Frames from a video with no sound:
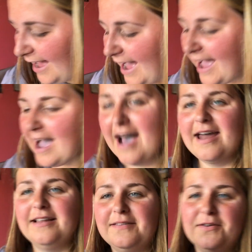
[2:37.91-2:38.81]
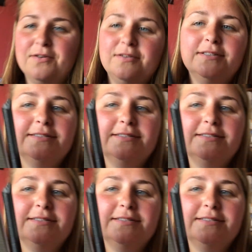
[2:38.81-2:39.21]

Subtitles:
I had a little